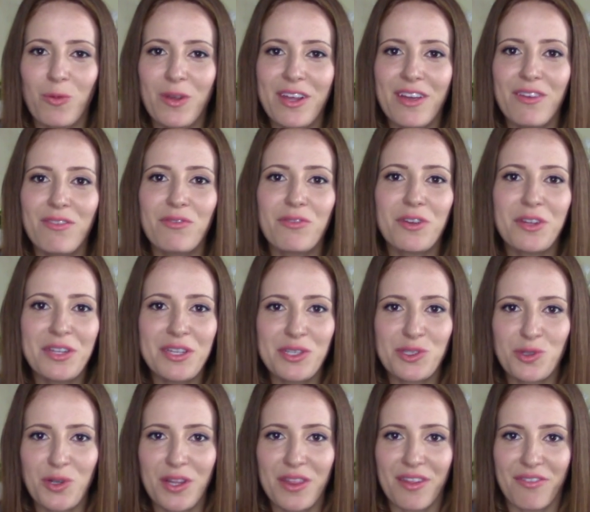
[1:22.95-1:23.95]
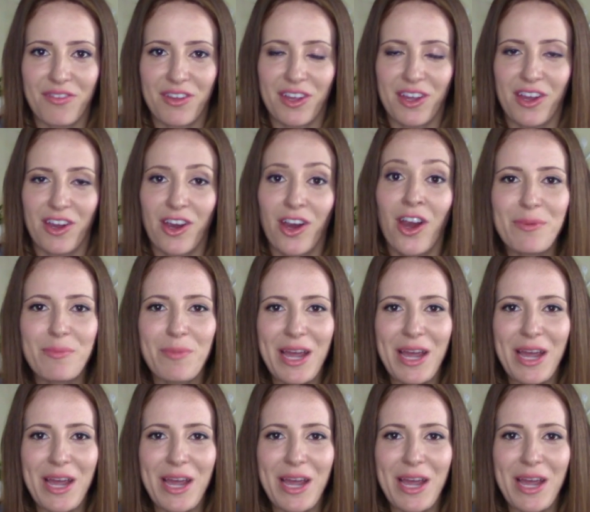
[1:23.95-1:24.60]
We have really enjoyed living here.